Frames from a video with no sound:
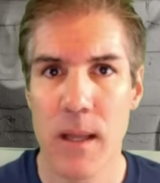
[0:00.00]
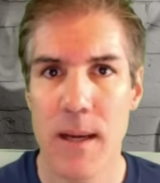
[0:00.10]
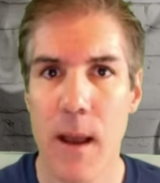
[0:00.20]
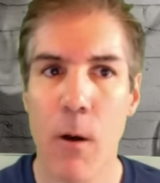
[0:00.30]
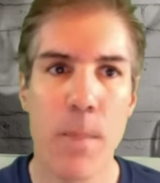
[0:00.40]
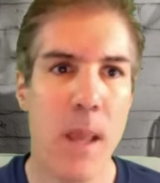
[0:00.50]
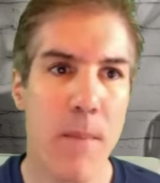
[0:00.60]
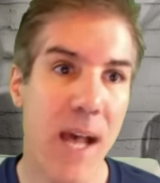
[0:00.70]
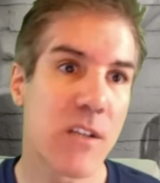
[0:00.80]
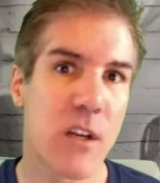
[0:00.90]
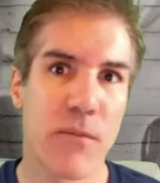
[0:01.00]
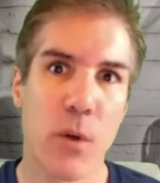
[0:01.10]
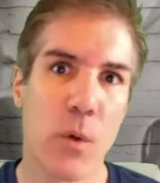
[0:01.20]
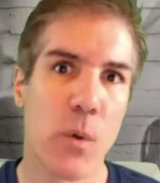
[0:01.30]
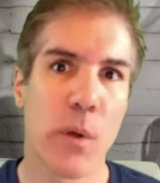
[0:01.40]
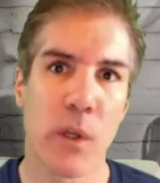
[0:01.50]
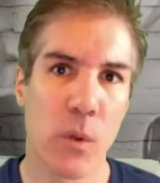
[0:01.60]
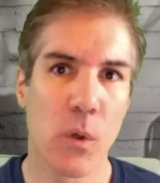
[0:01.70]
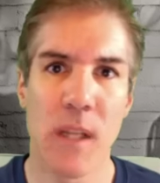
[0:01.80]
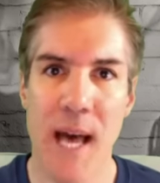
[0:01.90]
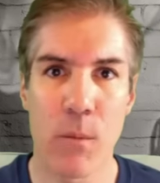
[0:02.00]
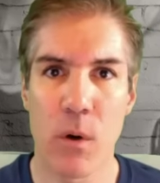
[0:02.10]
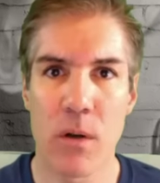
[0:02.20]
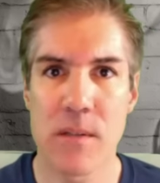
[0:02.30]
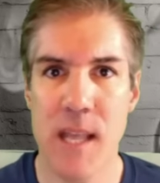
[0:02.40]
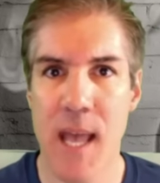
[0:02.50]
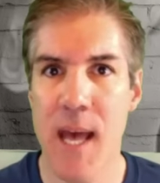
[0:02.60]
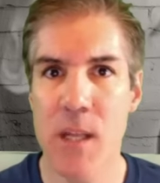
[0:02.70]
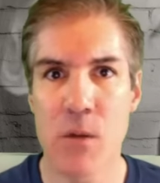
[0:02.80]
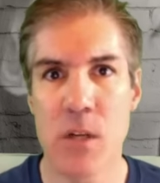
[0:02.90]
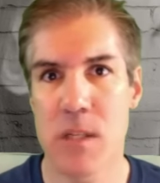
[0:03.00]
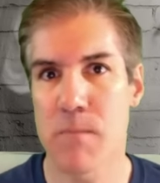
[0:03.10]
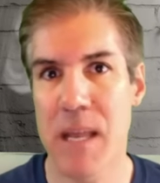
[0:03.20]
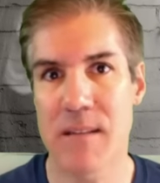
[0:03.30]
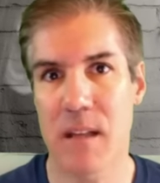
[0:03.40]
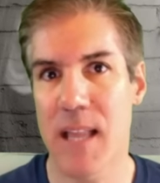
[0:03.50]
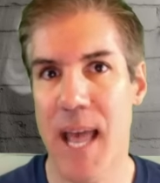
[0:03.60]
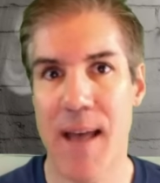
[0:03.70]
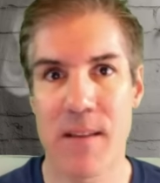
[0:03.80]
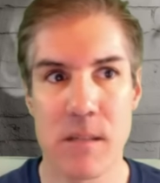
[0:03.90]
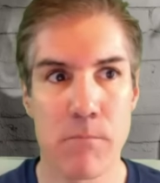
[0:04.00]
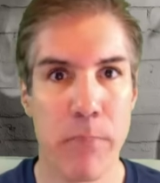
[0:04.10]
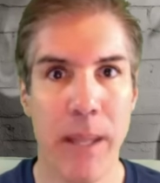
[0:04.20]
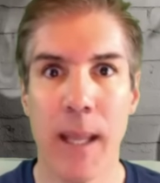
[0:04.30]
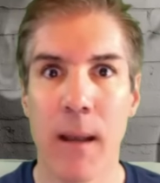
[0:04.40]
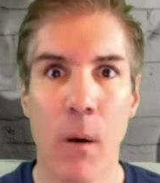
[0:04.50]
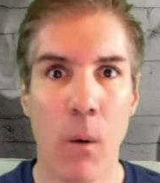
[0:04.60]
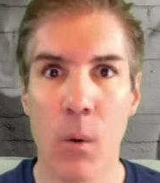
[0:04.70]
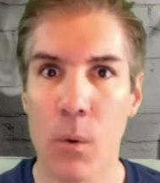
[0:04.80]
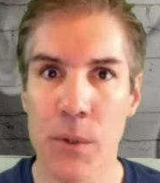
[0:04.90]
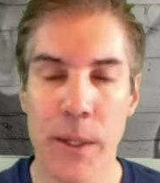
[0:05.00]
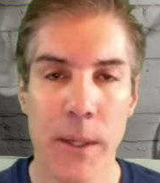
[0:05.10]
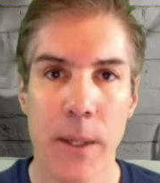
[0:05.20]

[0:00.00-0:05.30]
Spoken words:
Now, imagine if you were doing Google AdWords and you just basically had this big old